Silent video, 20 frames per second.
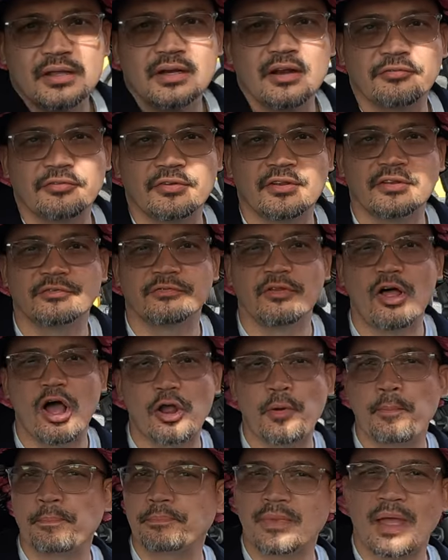Enough for this
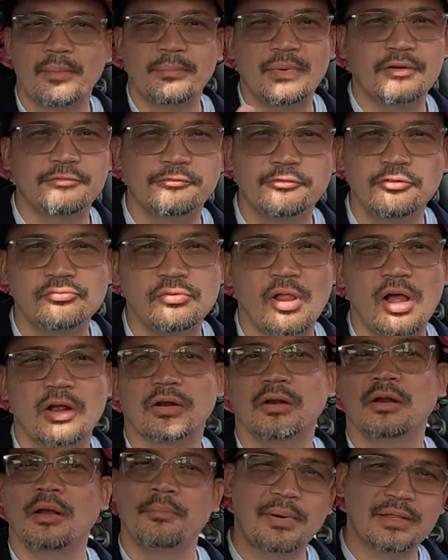vlog. I'm not a food
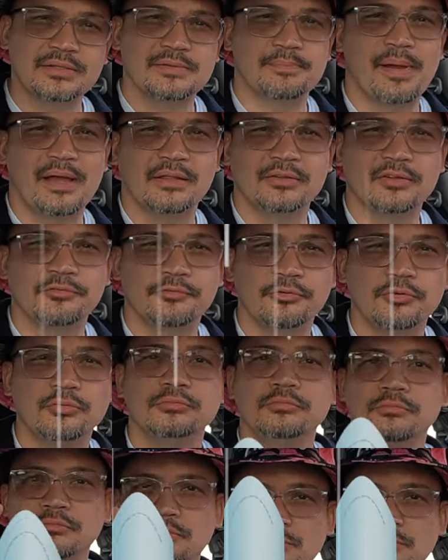blogger. I'm about to pound this food.